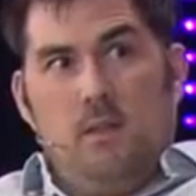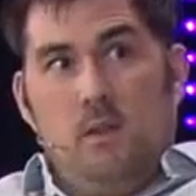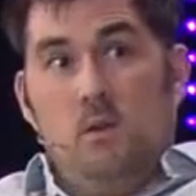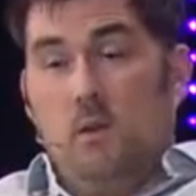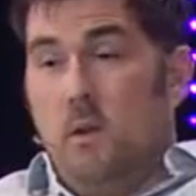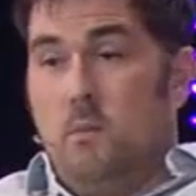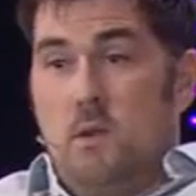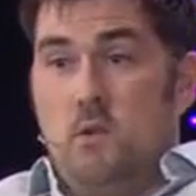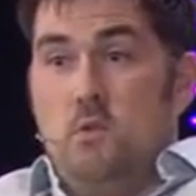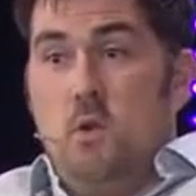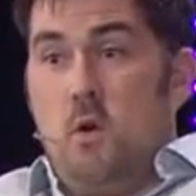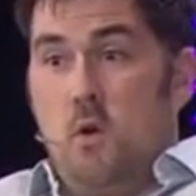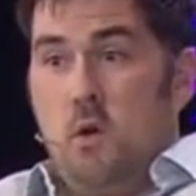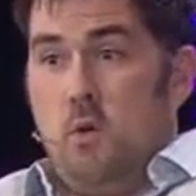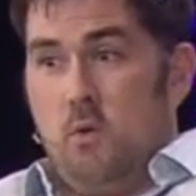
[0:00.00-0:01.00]
that
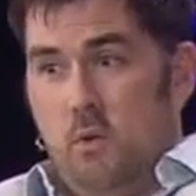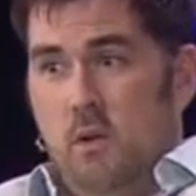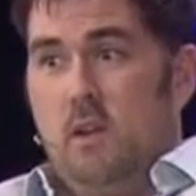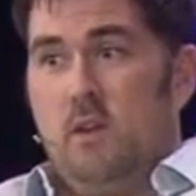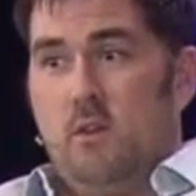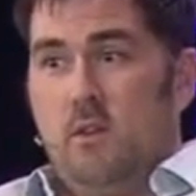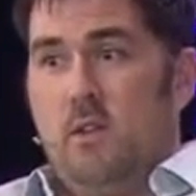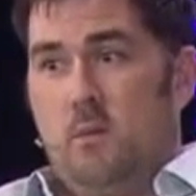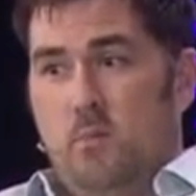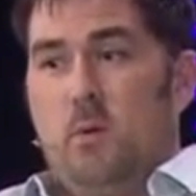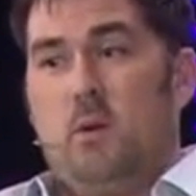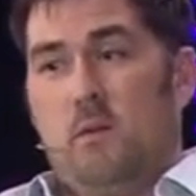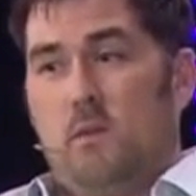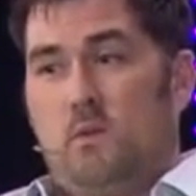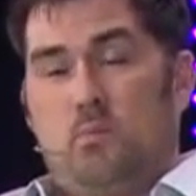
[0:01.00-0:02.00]
you were literally
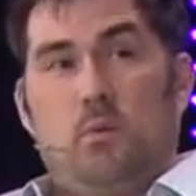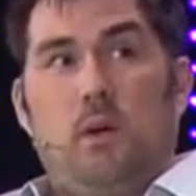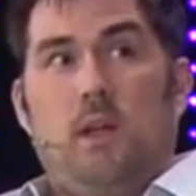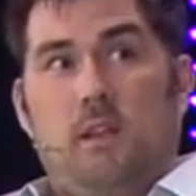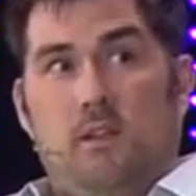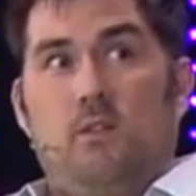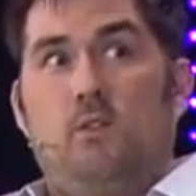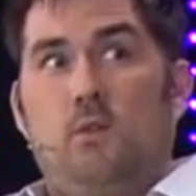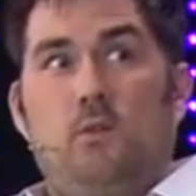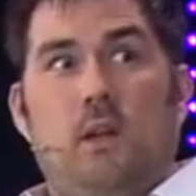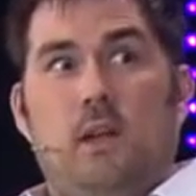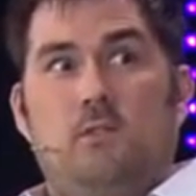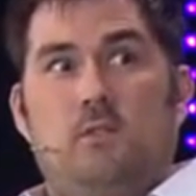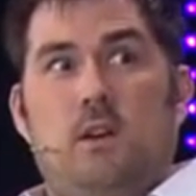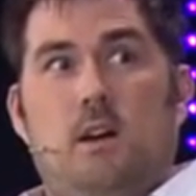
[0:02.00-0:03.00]
put on this planet to do
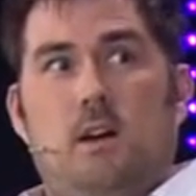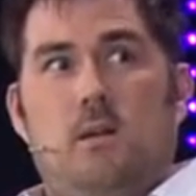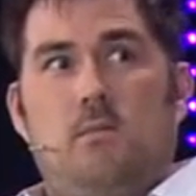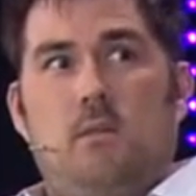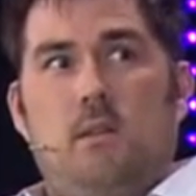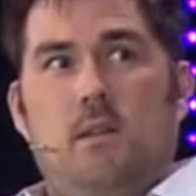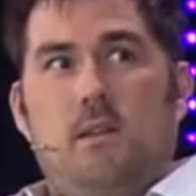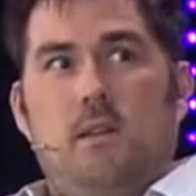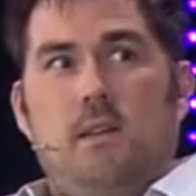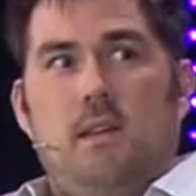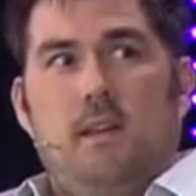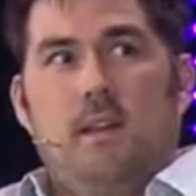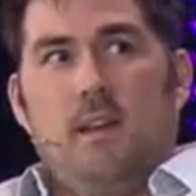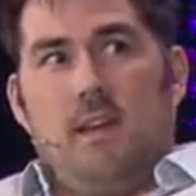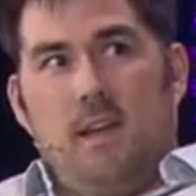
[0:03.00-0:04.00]
that job,
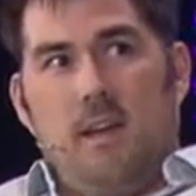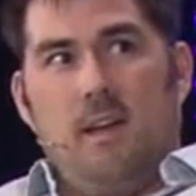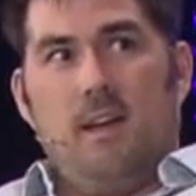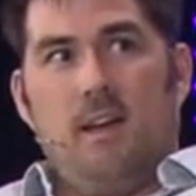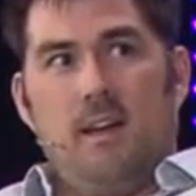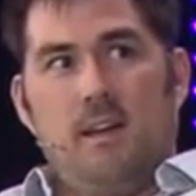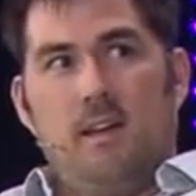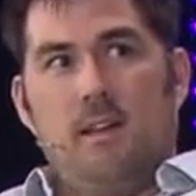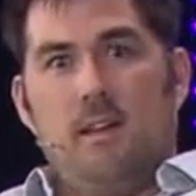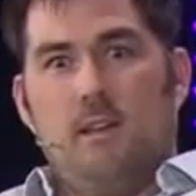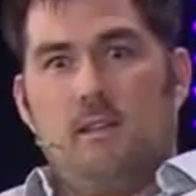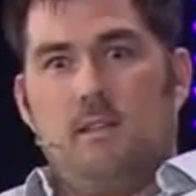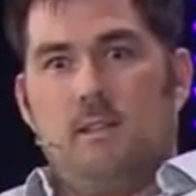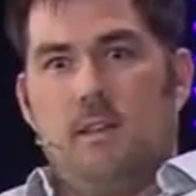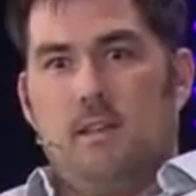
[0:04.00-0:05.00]
and
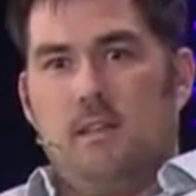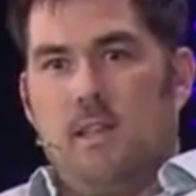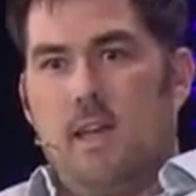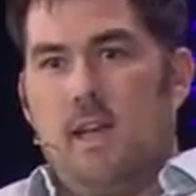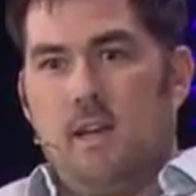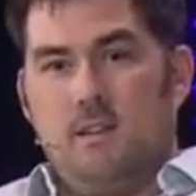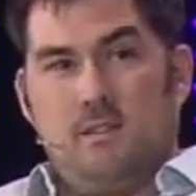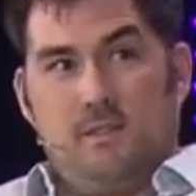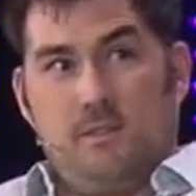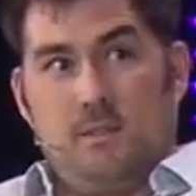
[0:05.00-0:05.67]
it's in the hands of